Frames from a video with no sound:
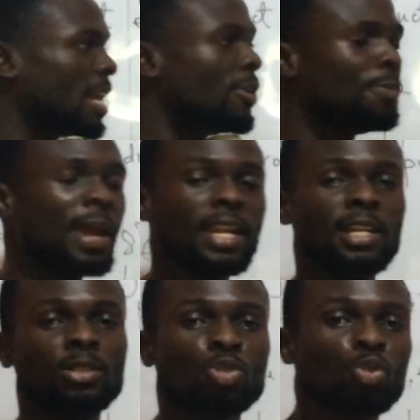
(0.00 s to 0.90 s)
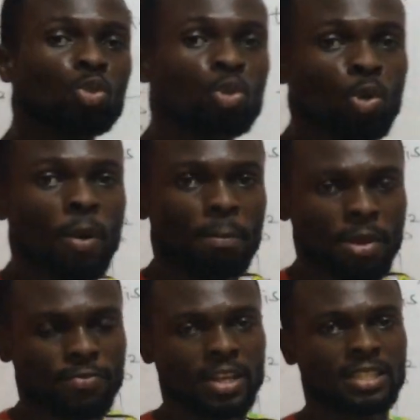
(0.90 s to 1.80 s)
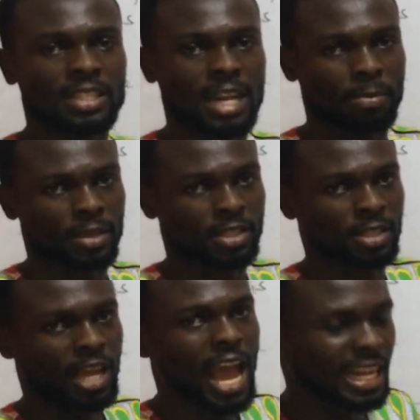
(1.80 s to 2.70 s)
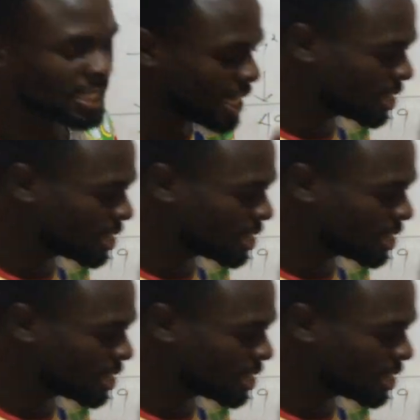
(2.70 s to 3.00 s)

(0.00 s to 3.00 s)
the remaining 2 perfect numbers. At